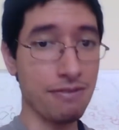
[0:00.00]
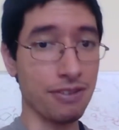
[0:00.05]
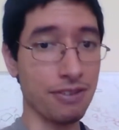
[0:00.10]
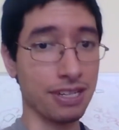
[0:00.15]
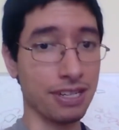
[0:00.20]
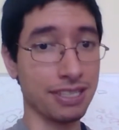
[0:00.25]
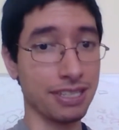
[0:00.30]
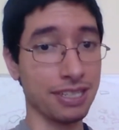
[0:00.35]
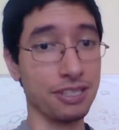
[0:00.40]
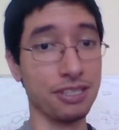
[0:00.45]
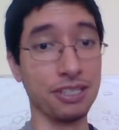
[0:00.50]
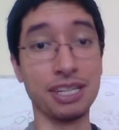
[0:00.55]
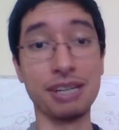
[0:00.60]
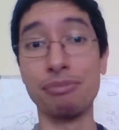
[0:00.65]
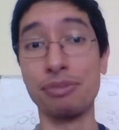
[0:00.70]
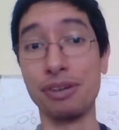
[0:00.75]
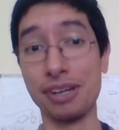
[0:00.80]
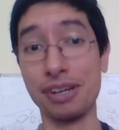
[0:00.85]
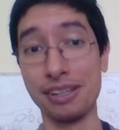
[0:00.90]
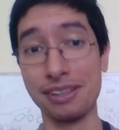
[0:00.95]
You can see she
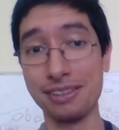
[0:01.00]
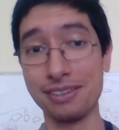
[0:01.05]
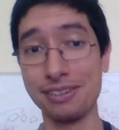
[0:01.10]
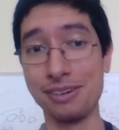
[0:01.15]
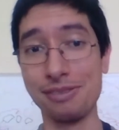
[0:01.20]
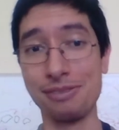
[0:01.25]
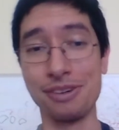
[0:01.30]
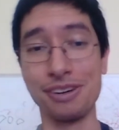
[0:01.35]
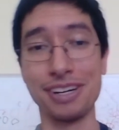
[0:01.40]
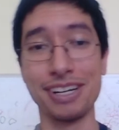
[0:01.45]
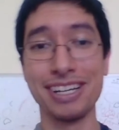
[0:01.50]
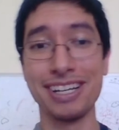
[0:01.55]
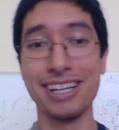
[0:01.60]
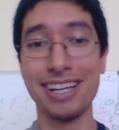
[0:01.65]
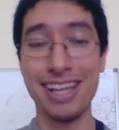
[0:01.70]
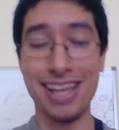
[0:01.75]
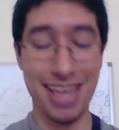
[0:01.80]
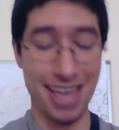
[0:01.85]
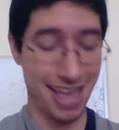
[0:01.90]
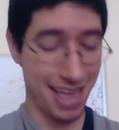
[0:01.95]
can breathe, don't worry.
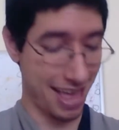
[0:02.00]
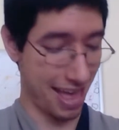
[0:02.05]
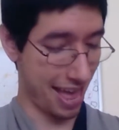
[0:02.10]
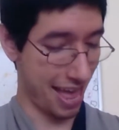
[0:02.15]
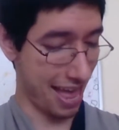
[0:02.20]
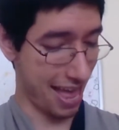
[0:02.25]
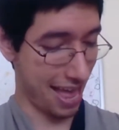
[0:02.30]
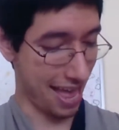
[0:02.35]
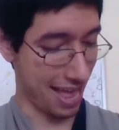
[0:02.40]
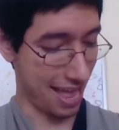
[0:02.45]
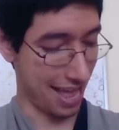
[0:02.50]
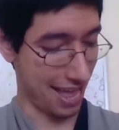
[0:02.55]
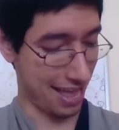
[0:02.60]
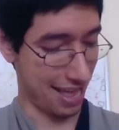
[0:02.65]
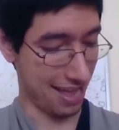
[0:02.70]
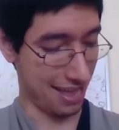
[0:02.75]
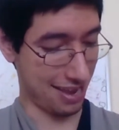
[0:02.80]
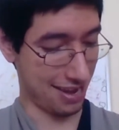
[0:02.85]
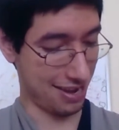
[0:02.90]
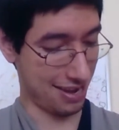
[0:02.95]

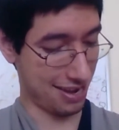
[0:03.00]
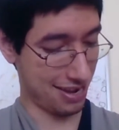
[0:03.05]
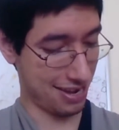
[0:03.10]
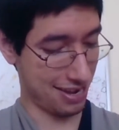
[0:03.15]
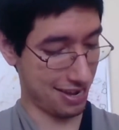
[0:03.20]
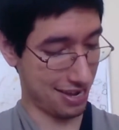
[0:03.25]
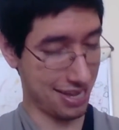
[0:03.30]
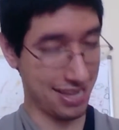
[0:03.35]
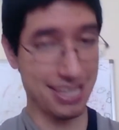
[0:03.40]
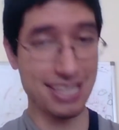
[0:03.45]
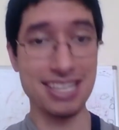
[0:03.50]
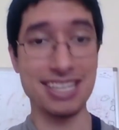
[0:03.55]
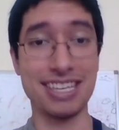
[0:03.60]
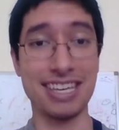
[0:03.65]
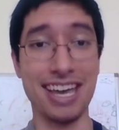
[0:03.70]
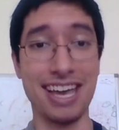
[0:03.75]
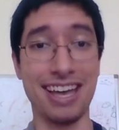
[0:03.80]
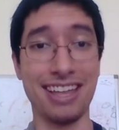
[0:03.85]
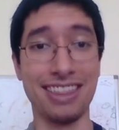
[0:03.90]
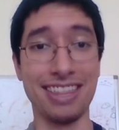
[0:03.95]
And
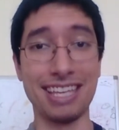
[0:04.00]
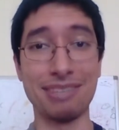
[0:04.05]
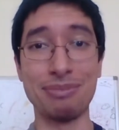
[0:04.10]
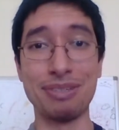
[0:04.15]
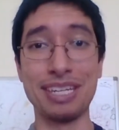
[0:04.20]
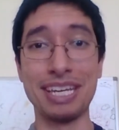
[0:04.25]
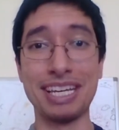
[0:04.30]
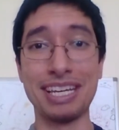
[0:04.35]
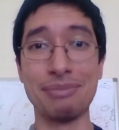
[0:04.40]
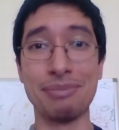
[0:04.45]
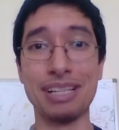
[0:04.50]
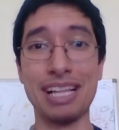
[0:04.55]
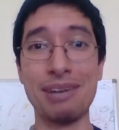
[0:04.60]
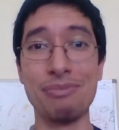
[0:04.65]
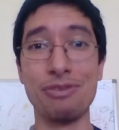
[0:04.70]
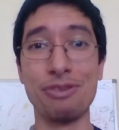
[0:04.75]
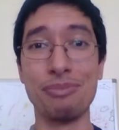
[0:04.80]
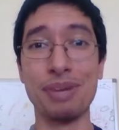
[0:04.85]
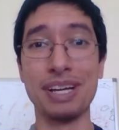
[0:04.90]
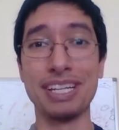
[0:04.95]
yeah, that's been taking up a
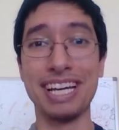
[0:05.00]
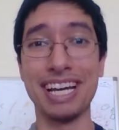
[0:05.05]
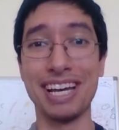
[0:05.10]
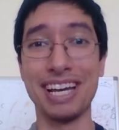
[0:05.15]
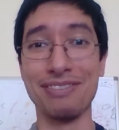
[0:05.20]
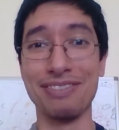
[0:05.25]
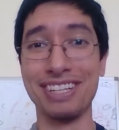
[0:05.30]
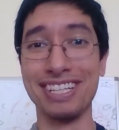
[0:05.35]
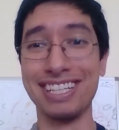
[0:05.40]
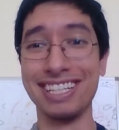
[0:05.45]
lot more of my time,